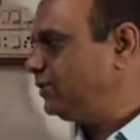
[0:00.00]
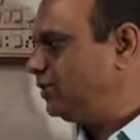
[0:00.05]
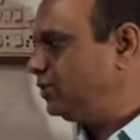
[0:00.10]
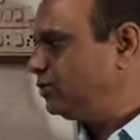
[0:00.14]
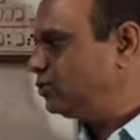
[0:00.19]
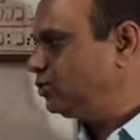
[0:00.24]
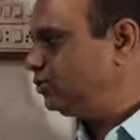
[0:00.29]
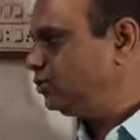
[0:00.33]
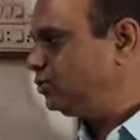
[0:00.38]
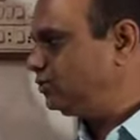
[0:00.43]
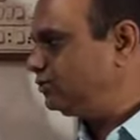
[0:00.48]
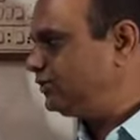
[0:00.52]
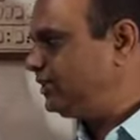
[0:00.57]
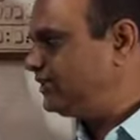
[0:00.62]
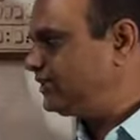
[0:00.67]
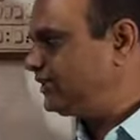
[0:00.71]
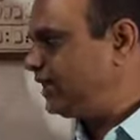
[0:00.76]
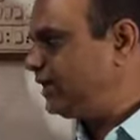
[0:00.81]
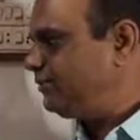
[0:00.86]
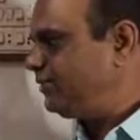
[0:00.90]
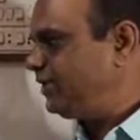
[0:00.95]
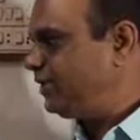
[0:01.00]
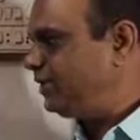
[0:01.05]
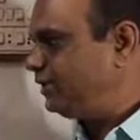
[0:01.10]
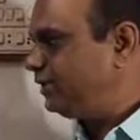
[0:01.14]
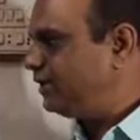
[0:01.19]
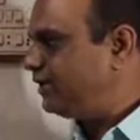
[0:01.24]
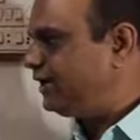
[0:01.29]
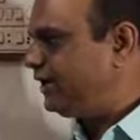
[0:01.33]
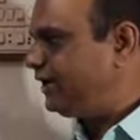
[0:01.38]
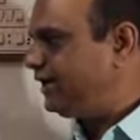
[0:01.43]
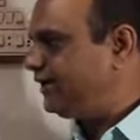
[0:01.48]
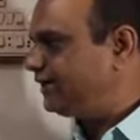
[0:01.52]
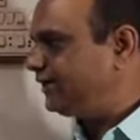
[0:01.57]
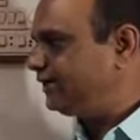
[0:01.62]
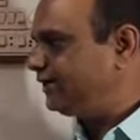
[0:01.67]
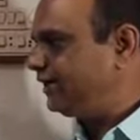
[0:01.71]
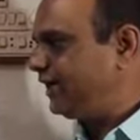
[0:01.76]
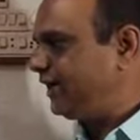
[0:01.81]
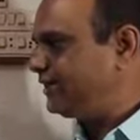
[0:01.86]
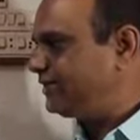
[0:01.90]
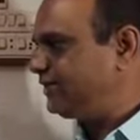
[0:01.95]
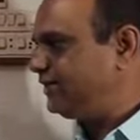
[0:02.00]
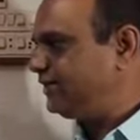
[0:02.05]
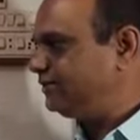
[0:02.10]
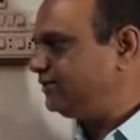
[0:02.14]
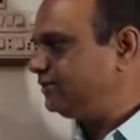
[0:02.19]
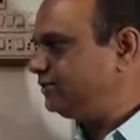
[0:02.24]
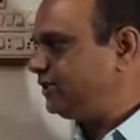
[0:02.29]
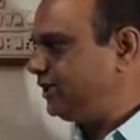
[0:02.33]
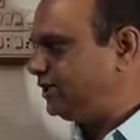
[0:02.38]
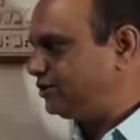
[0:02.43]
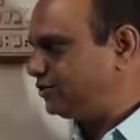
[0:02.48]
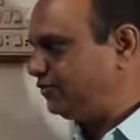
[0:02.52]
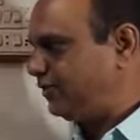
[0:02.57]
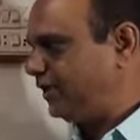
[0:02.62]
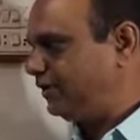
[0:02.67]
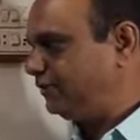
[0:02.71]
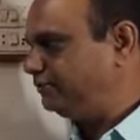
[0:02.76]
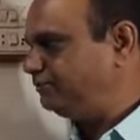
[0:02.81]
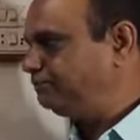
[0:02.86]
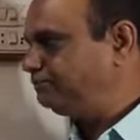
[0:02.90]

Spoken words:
So this can be rewritten as this one.